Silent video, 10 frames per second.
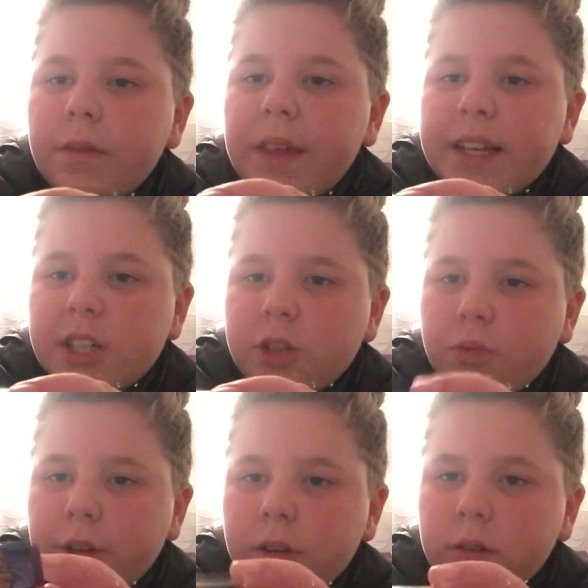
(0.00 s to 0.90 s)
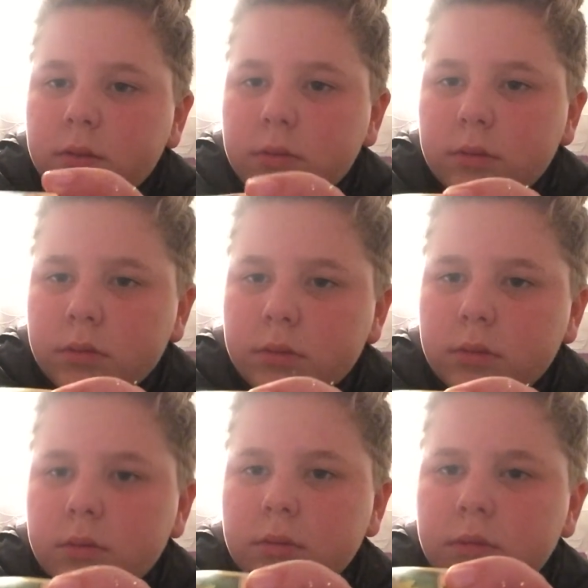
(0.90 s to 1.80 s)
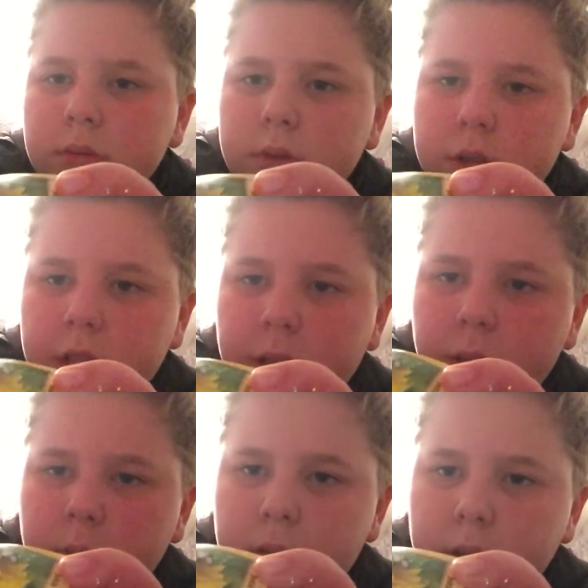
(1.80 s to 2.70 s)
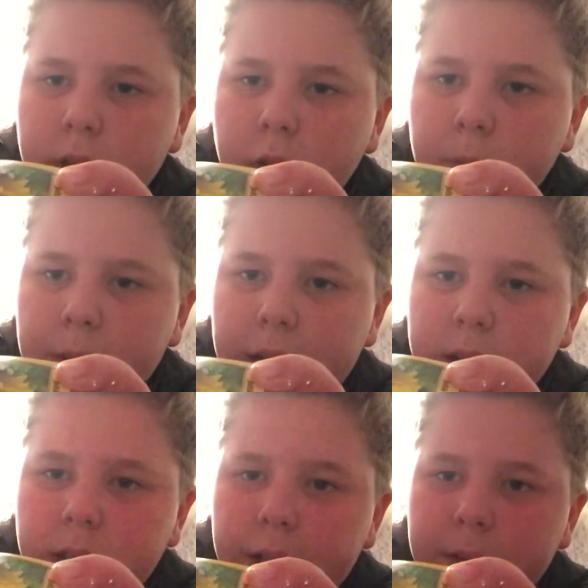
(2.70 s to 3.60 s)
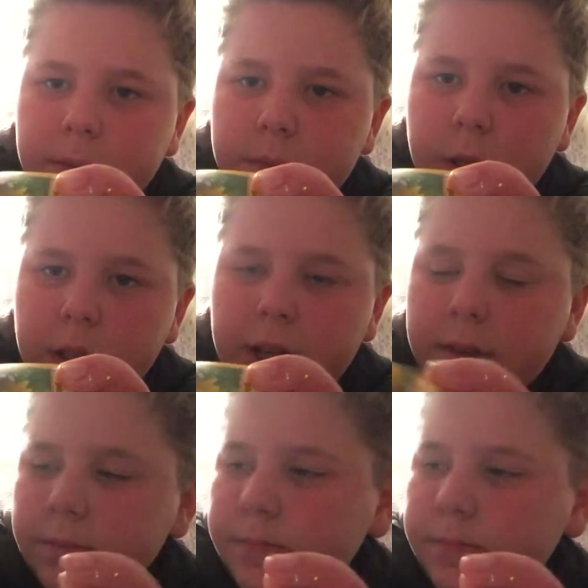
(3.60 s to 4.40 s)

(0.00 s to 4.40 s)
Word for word: This is real. See, with the little black line on there.